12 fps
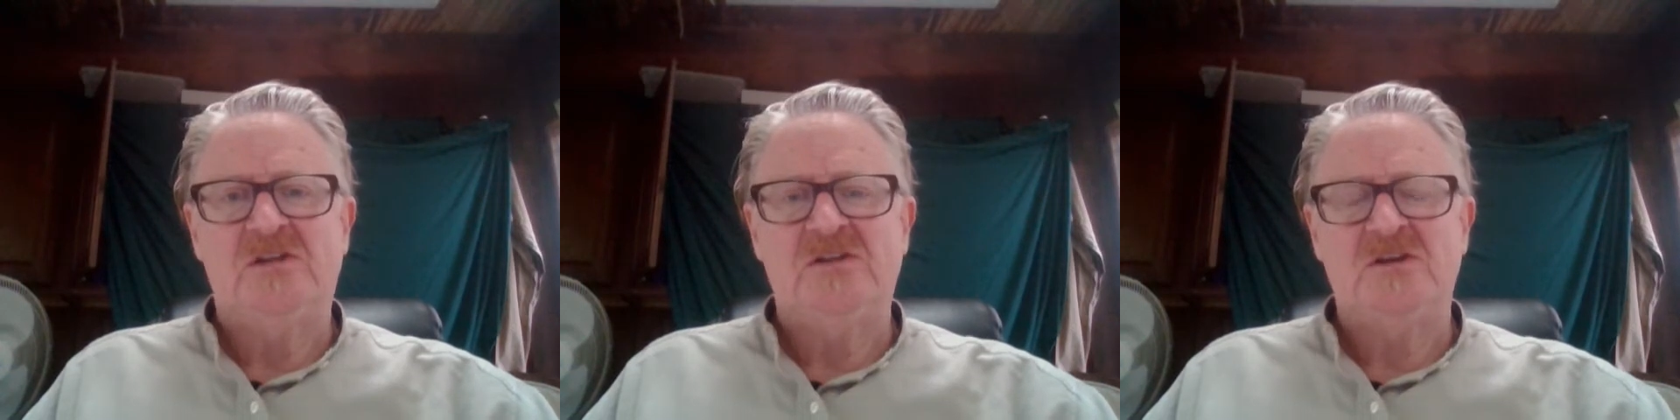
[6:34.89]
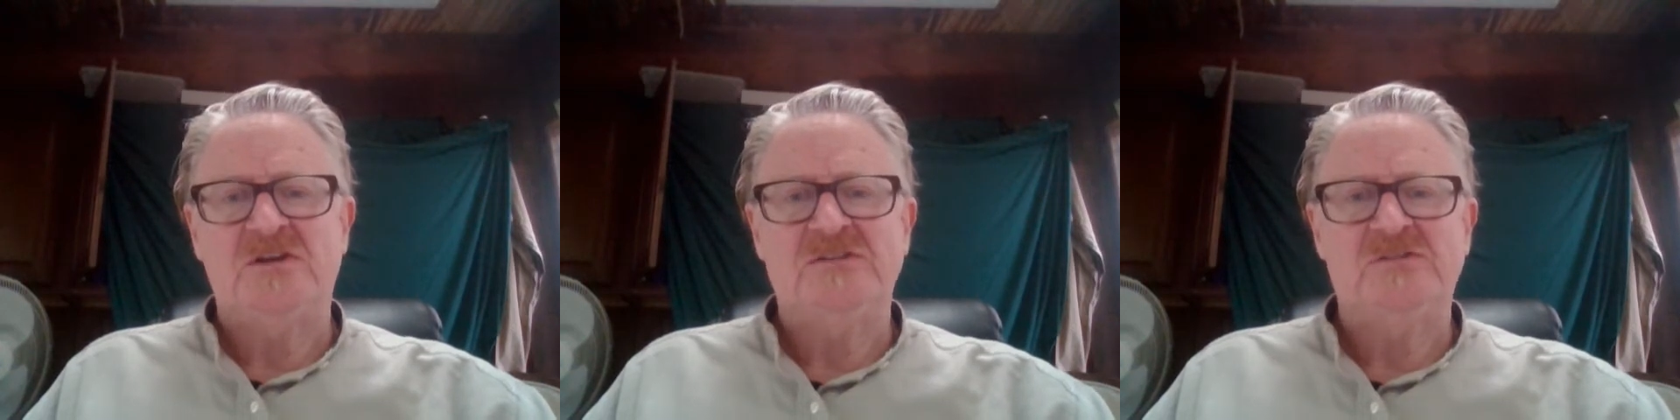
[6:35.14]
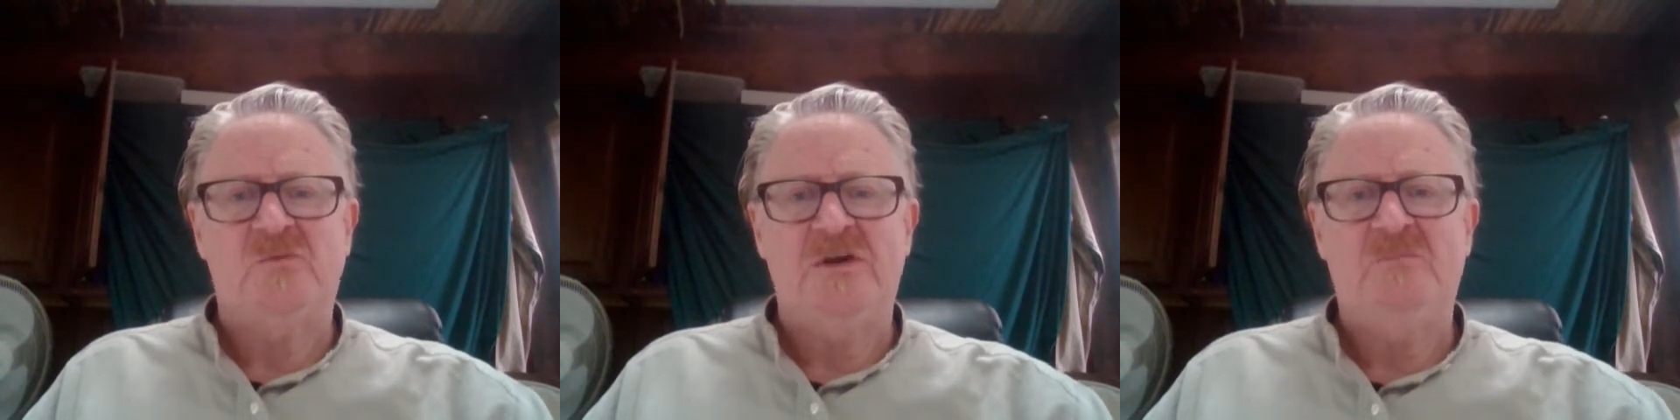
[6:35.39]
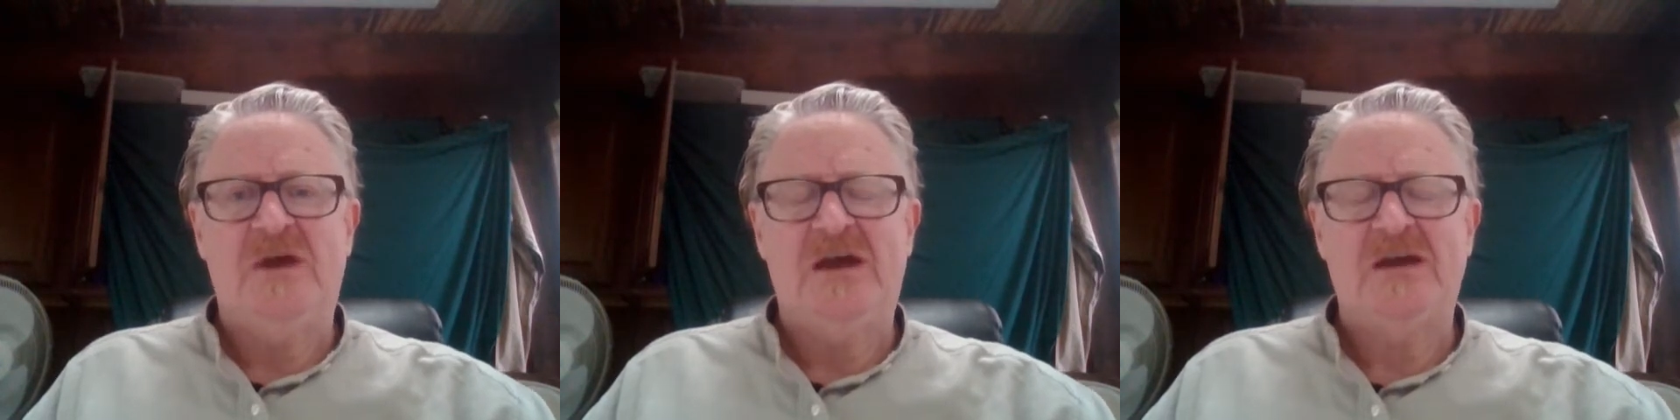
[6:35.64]
along his
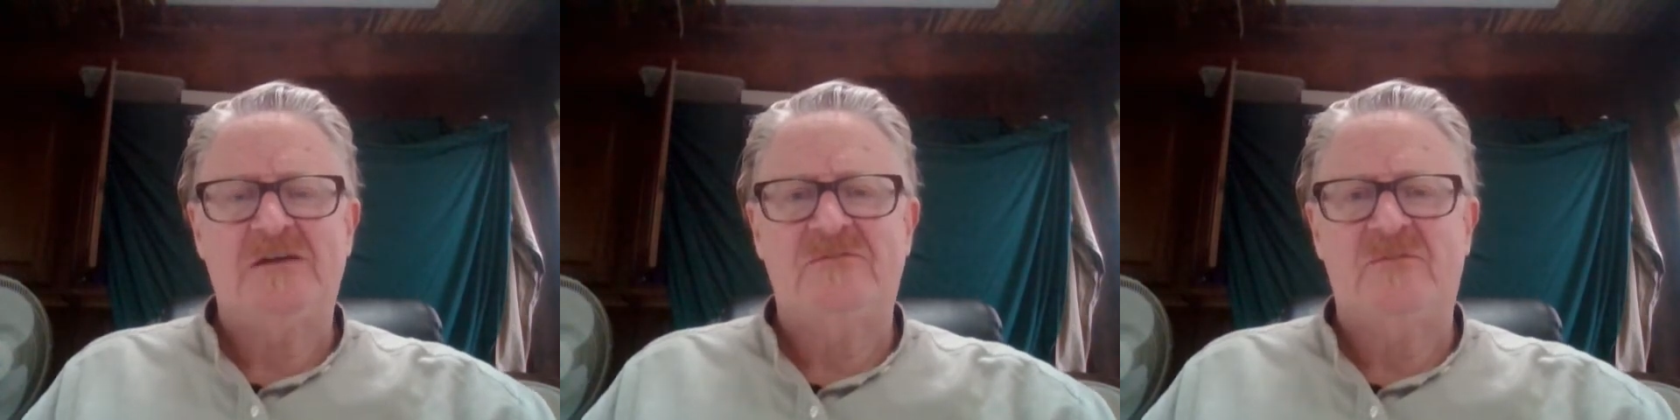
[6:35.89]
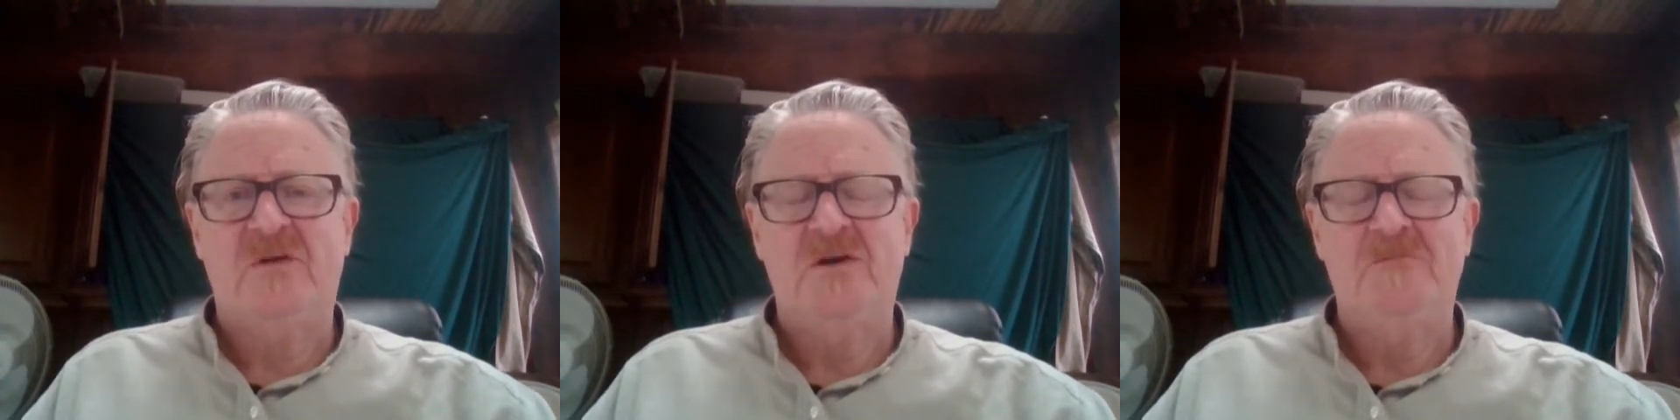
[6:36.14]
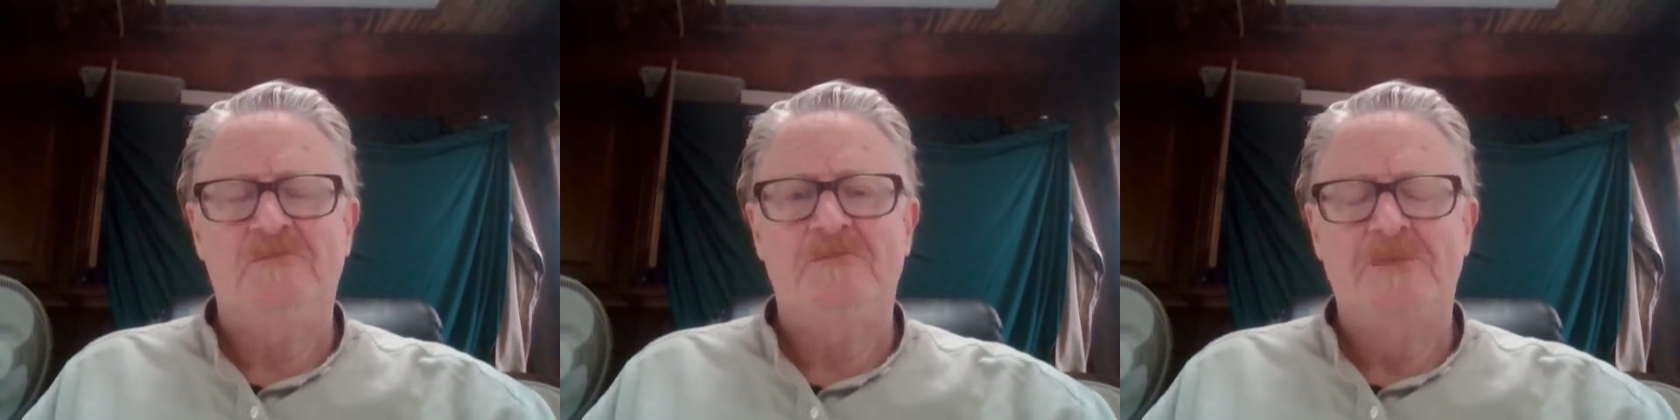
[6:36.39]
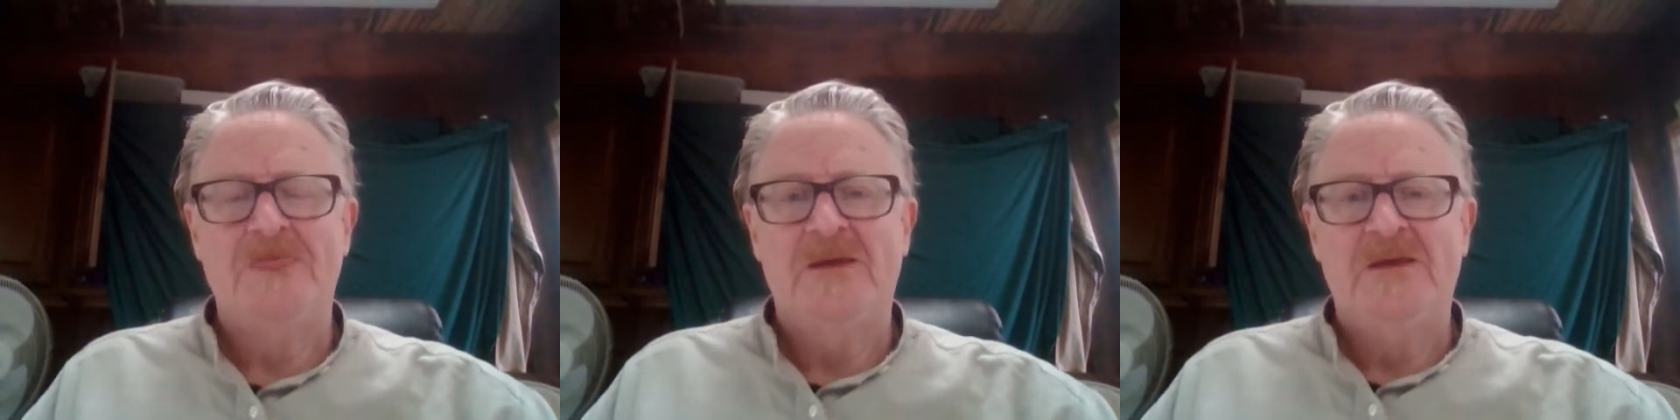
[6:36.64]
way back from